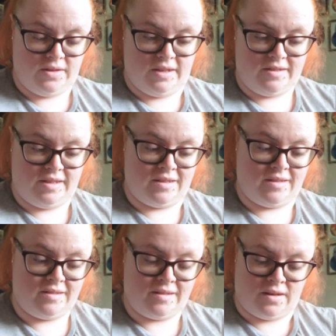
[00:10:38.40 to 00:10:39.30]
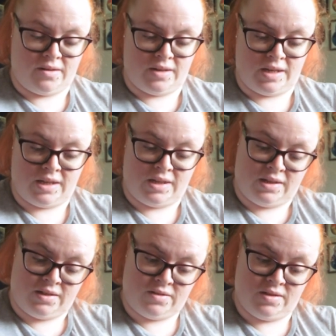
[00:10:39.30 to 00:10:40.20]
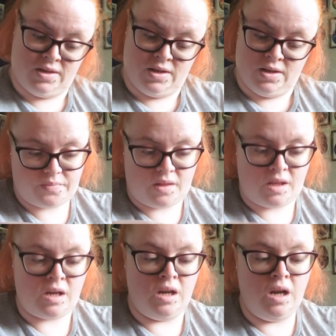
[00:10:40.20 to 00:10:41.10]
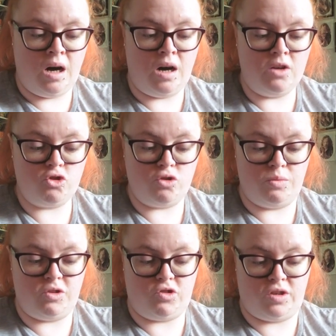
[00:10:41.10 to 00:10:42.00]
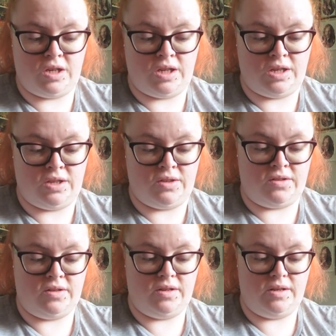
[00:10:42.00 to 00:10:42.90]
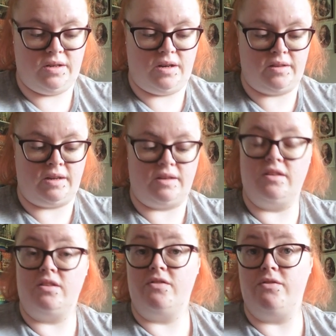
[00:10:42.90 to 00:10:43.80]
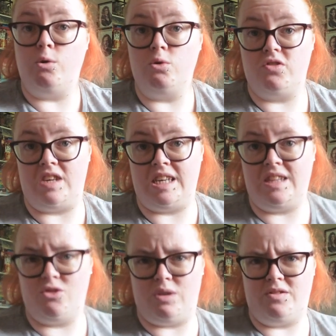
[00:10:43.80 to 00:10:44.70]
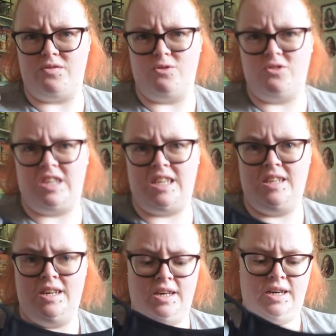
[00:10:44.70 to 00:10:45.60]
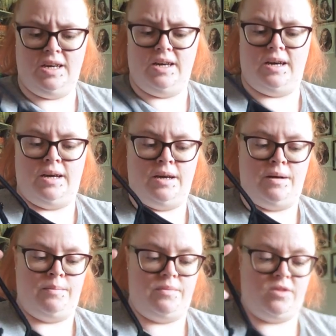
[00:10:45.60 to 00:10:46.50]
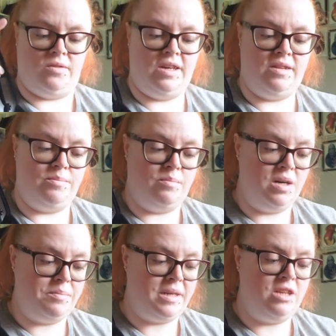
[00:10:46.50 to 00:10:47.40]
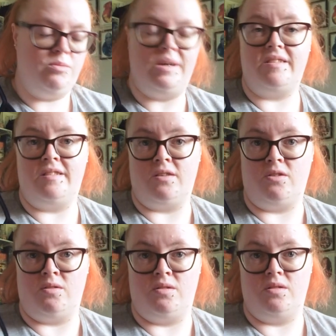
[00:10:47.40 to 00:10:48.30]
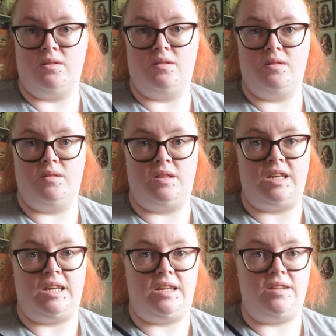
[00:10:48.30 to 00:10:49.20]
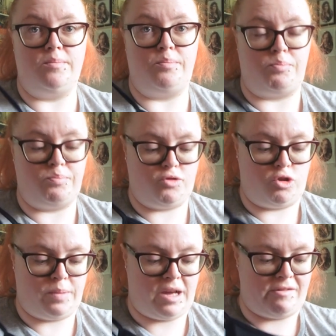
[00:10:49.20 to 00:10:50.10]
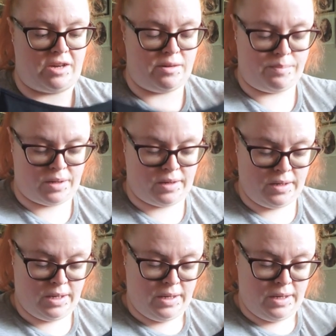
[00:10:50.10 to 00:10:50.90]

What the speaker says: this in size large, which is I think 12 to 14. So it is, might be a little bit snug on the top area, but